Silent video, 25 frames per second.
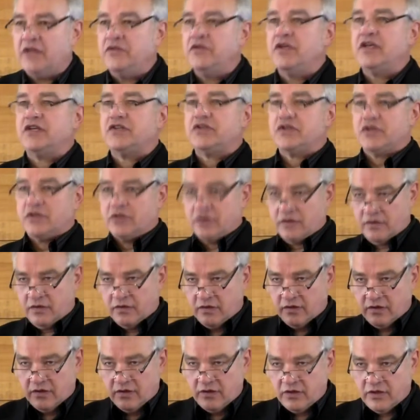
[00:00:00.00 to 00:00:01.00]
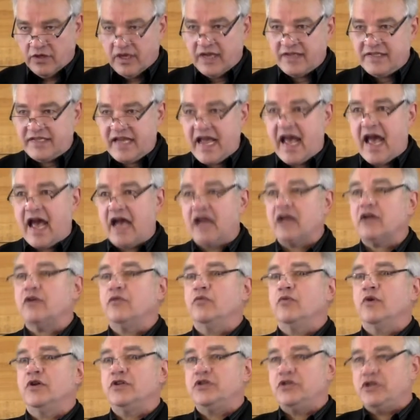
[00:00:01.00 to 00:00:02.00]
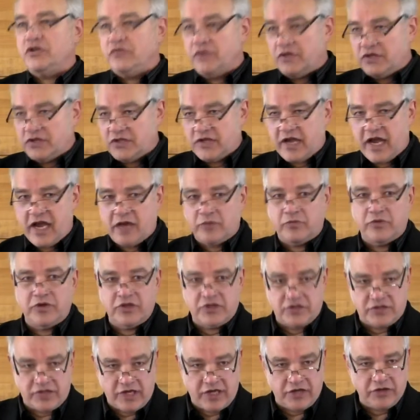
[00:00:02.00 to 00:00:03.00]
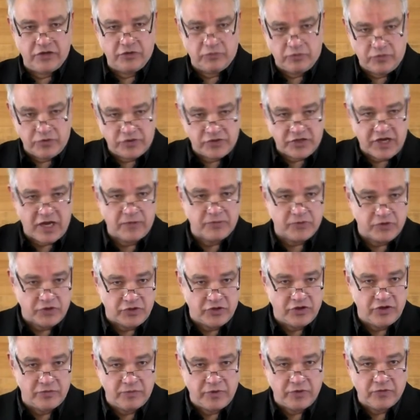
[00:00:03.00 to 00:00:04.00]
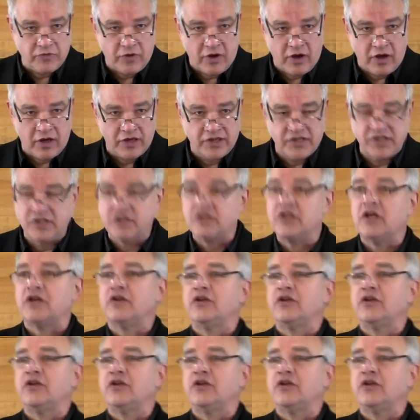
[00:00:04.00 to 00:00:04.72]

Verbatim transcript: And this attack, once you've established that your perception could be wrong, says,